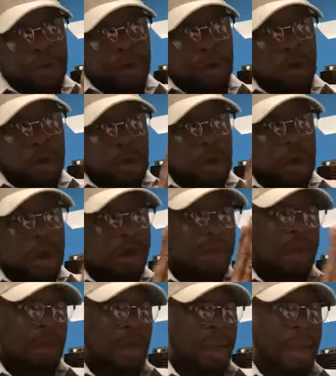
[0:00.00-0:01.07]
of the Ku
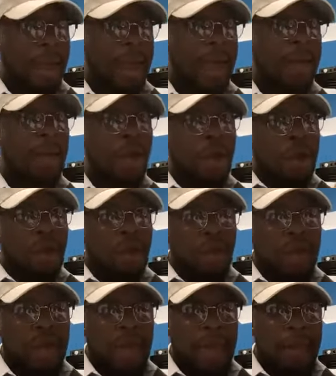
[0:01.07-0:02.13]
Klux Klan
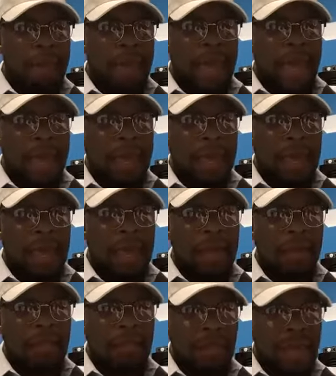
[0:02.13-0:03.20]
who came back
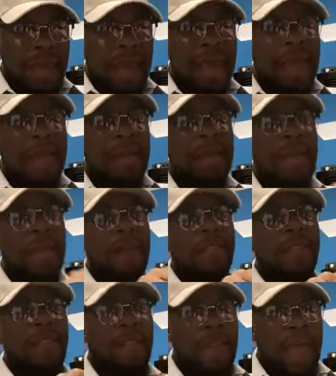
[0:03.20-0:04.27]
and said
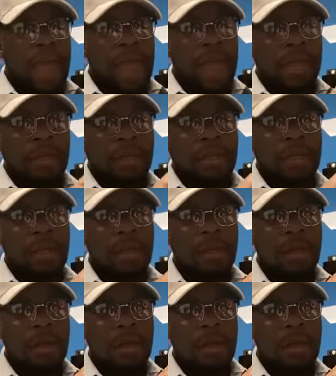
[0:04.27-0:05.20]
that